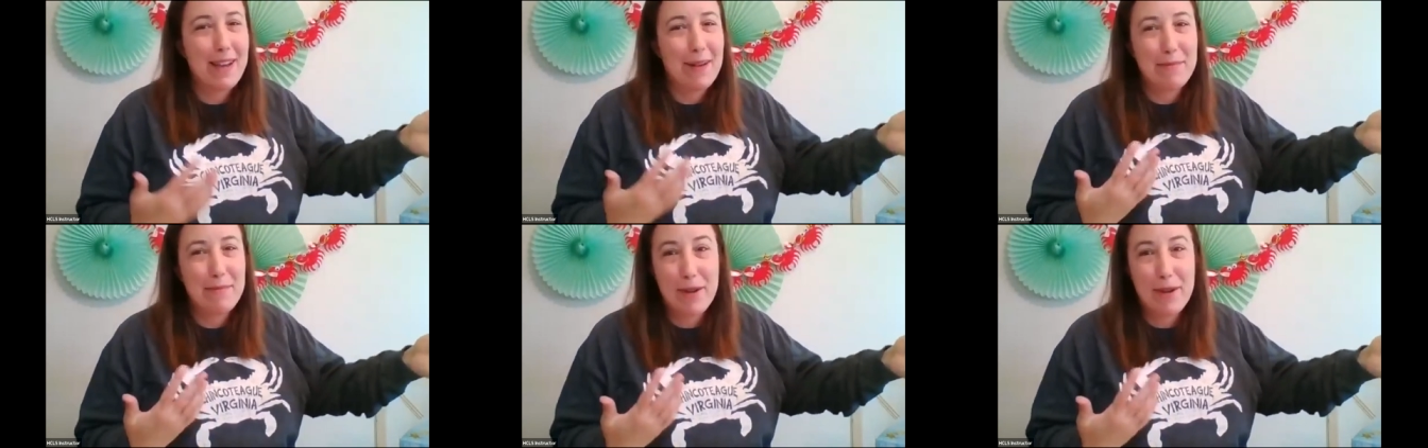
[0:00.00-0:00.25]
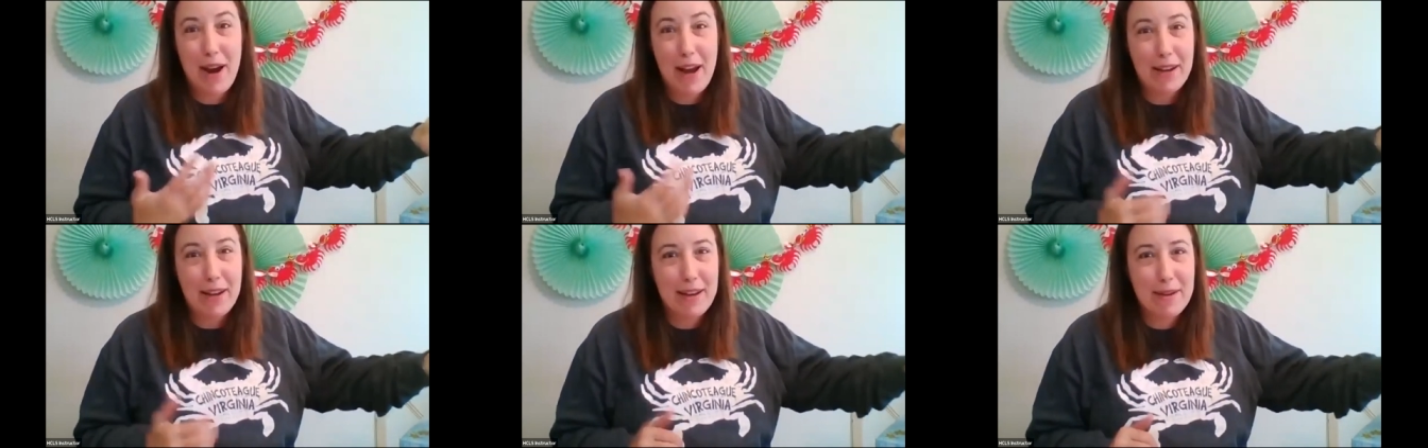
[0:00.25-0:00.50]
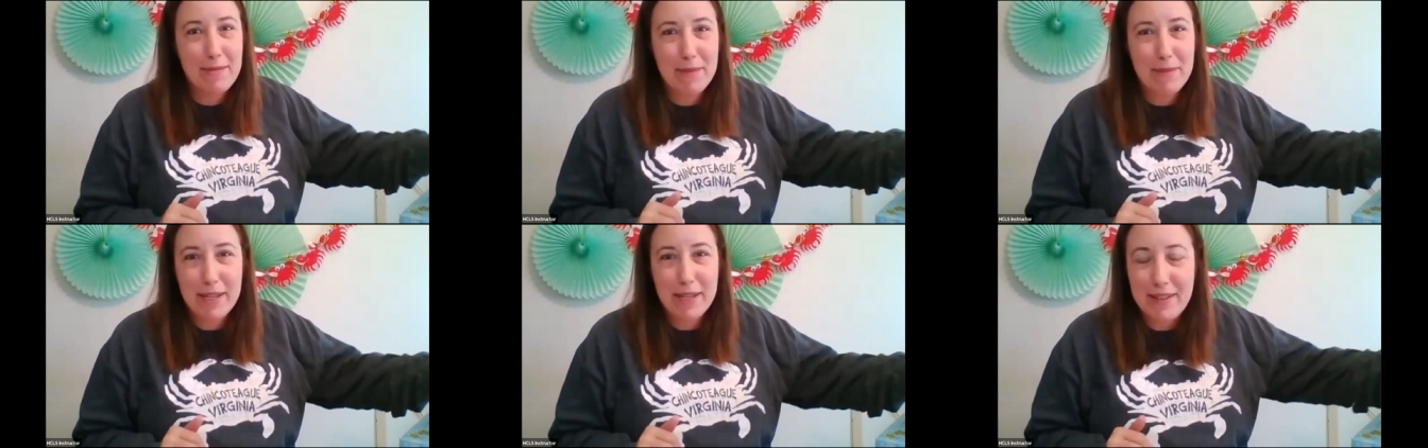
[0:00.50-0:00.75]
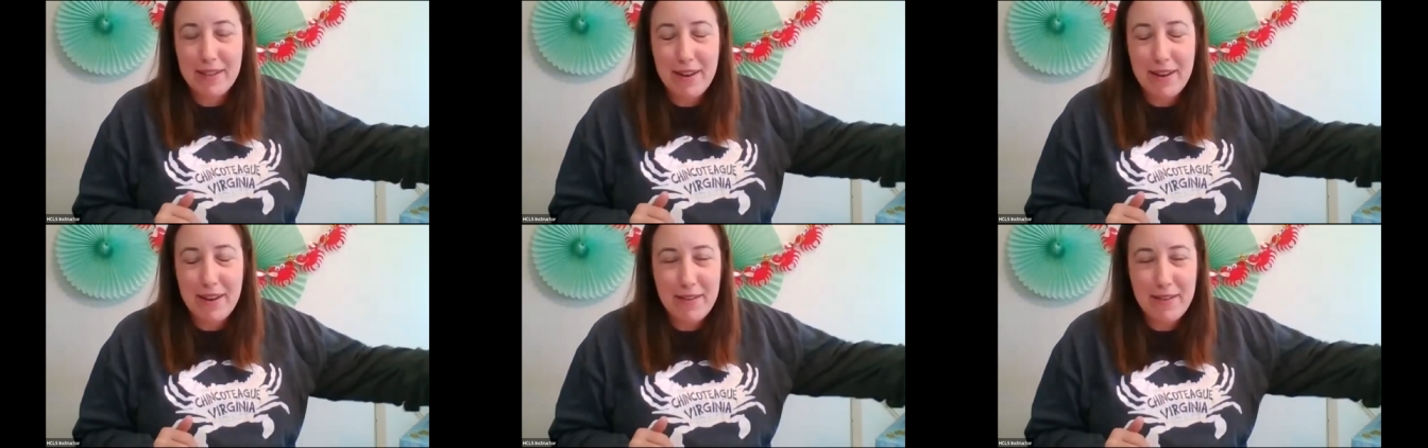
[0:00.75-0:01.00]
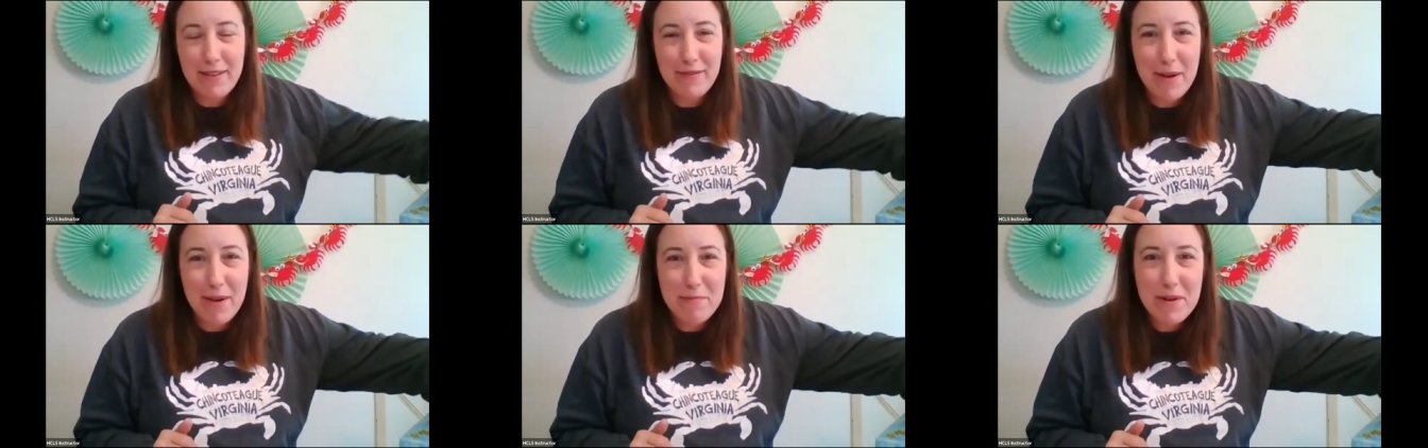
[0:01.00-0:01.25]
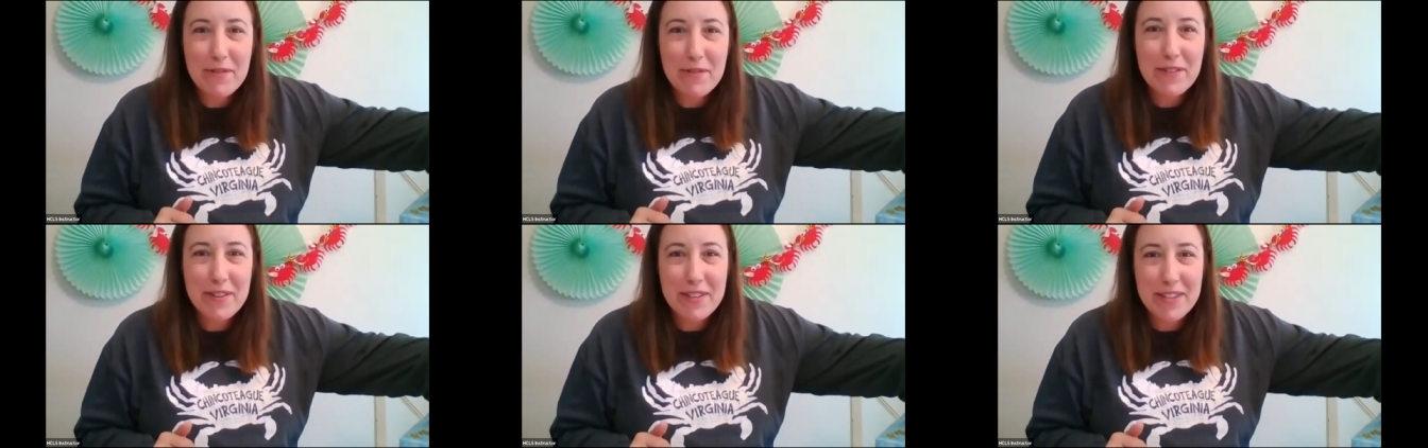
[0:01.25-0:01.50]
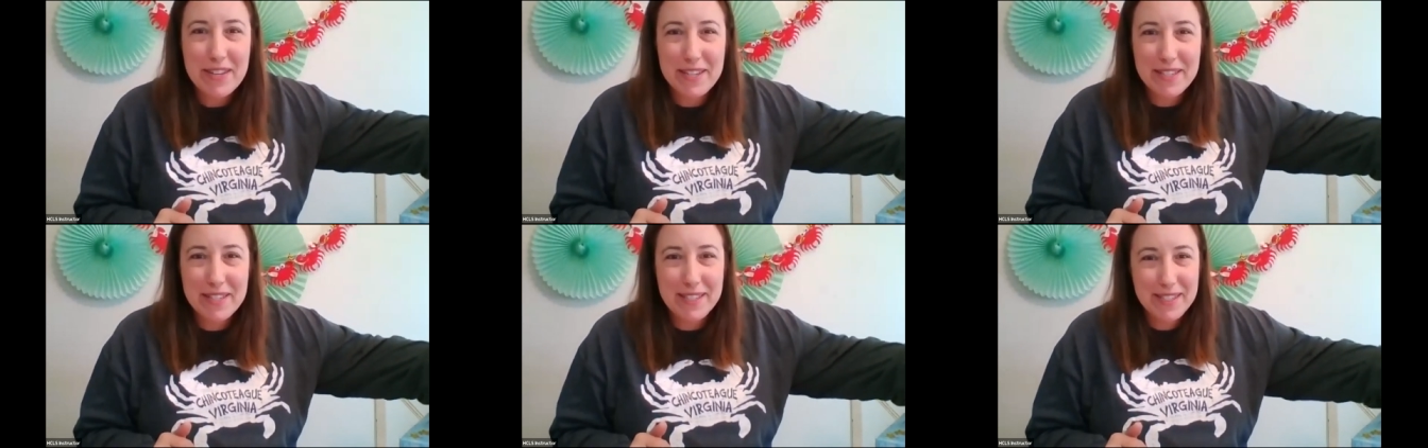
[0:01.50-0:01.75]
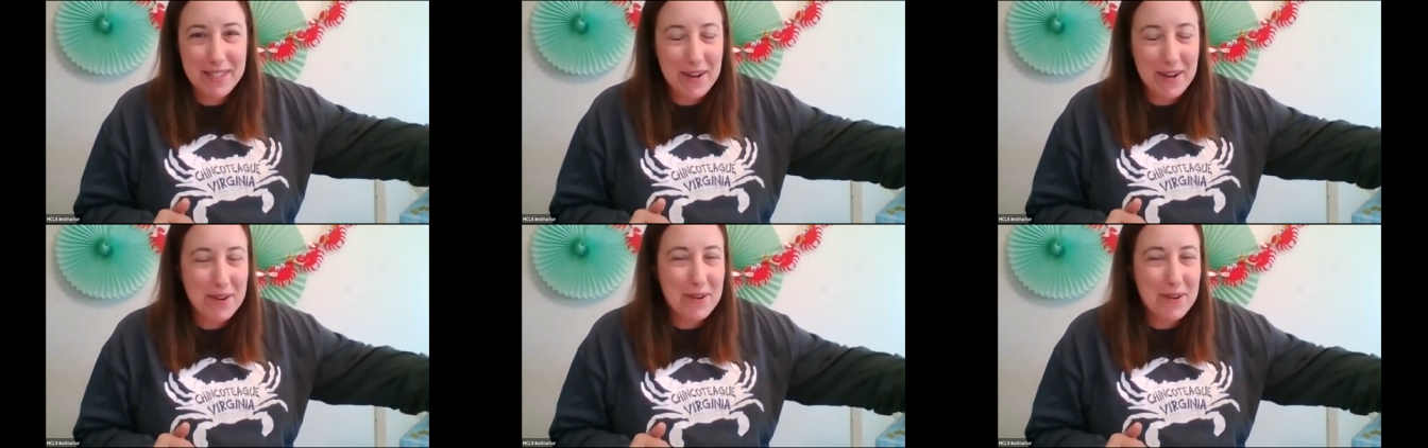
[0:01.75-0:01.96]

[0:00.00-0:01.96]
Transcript: I'm cracking myself up over this.